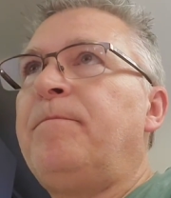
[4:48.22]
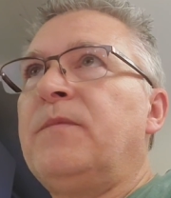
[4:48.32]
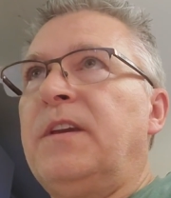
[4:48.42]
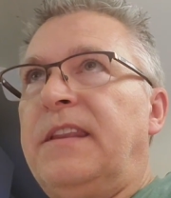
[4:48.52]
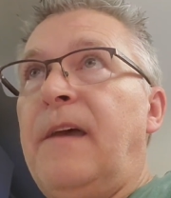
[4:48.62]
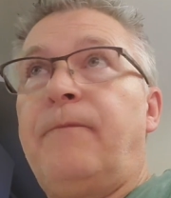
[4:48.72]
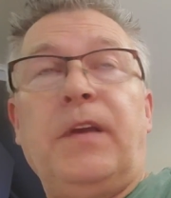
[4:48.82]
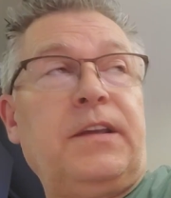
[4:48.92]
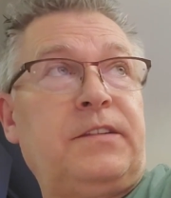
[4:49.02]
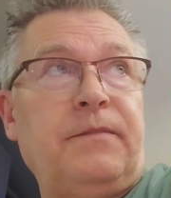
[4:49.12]
Get that
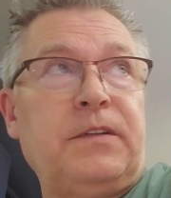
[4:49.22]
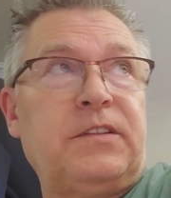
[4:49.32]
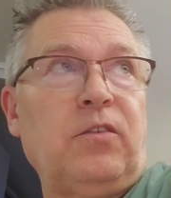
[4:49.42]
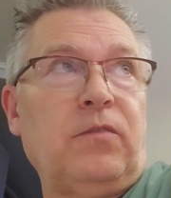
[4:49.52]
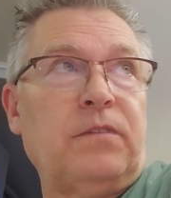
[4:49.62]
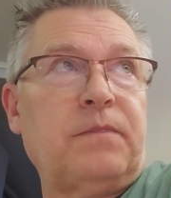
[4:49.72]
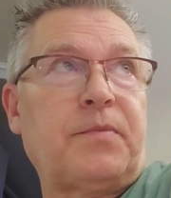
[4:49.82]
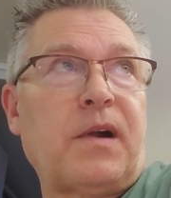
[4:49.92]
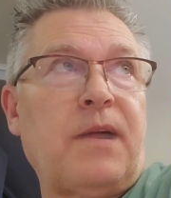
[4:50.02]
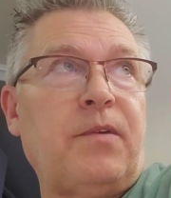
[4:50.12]
fixed. If it's still a
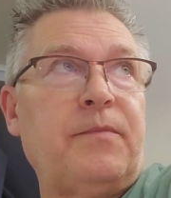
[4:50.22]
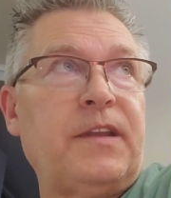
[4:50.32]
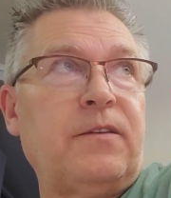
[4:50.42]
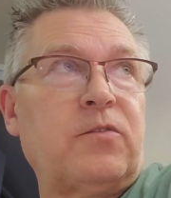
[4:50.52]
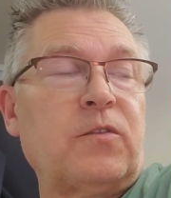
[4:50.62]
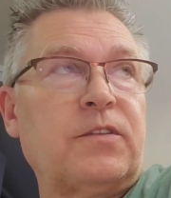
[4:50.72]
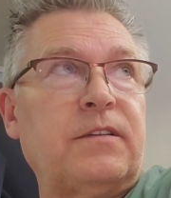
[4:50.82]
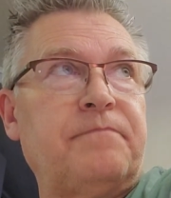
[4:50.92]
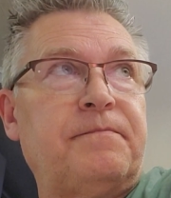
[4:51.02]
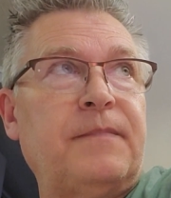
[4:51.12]
problem, then of course
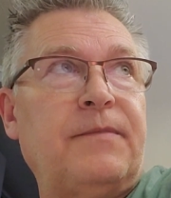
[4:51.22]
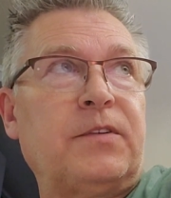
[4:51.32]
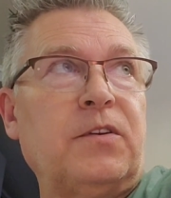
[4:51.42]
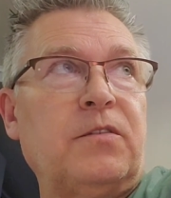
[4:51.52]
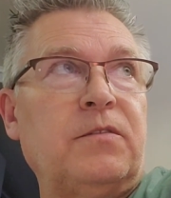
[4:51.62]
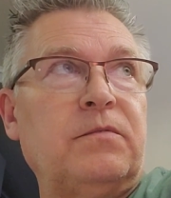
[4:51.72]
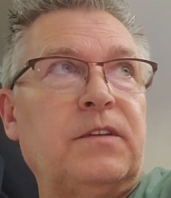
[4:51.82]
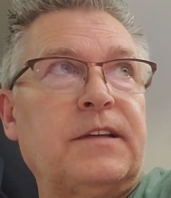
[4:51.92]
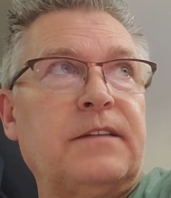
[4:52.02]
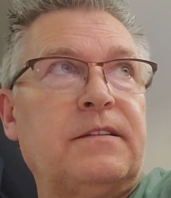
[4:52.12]
you have to go to
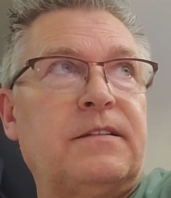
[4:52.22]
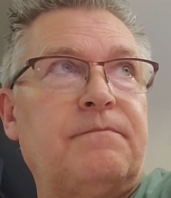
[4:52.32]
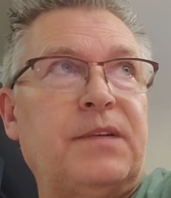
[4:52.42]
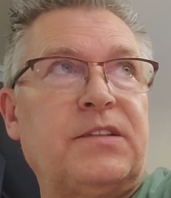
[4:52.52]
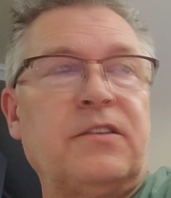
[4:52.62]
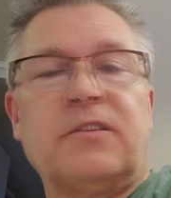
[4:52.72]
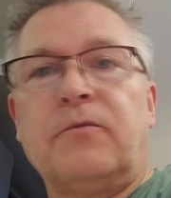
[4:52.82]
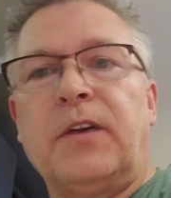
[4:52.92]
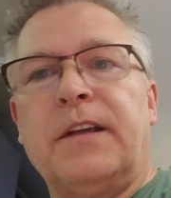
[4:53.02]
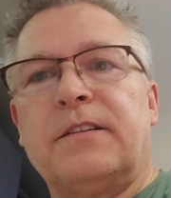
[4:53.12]
look at pistons
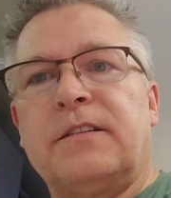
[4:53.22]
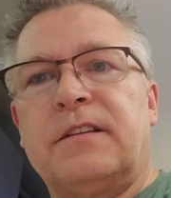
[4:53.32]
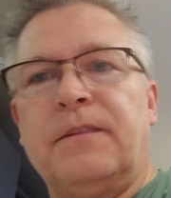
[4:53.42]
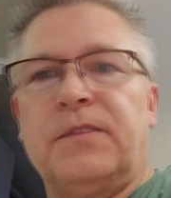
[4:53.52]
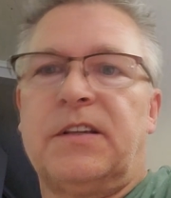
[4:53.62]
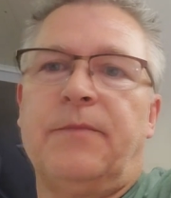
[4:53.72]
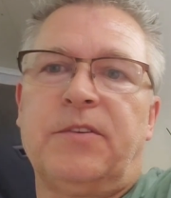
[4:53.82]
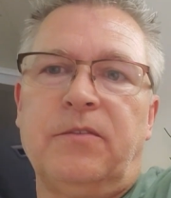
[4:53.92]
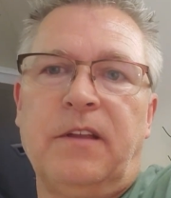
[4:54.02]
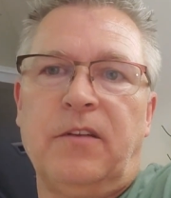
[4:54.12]
and rings and see if it's coming
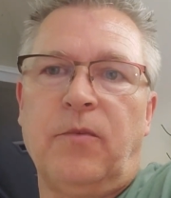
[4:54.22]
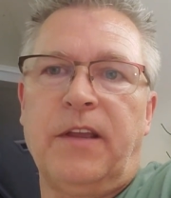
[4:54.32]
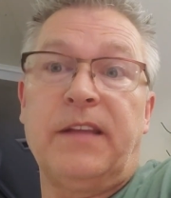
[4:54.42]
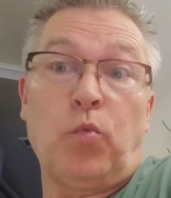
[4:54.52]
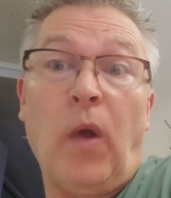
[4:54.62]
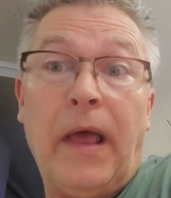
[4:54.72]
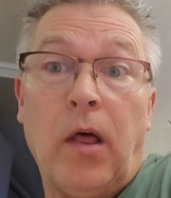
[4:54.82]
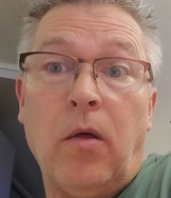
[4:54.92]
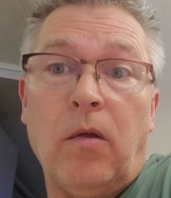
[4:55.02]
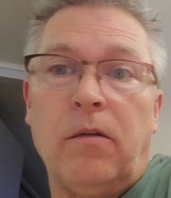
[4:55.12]
through another way as
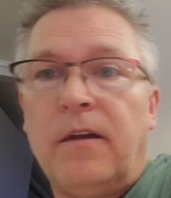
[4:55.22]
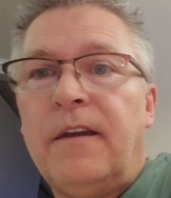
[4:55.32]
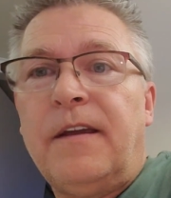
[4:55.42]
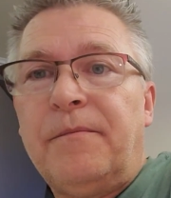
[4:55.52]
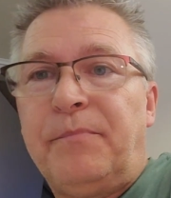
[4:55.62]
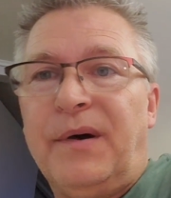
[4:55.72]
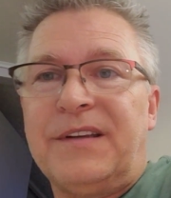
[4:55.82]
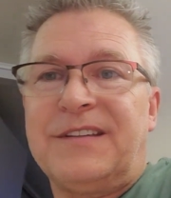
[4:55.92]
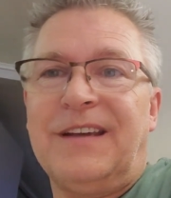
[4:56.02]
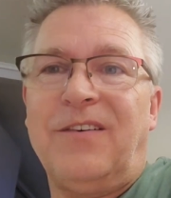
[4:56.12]
well.
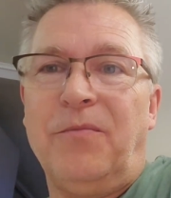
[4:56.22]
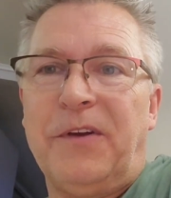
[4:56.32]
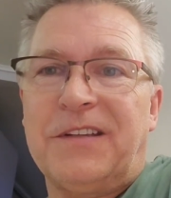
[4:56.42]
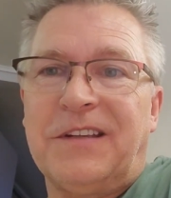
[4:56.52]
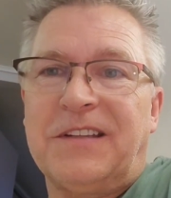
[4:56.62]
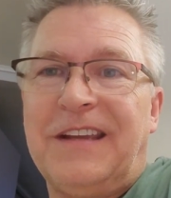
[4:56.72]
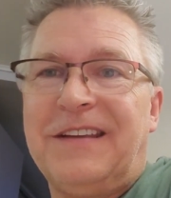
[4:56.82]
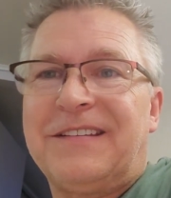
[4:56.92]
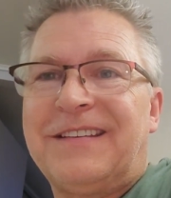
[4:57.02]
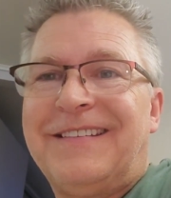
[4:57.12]
But hopefully that's not the
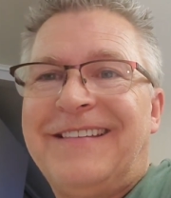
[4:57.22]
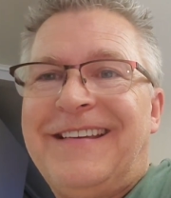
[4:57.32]
case.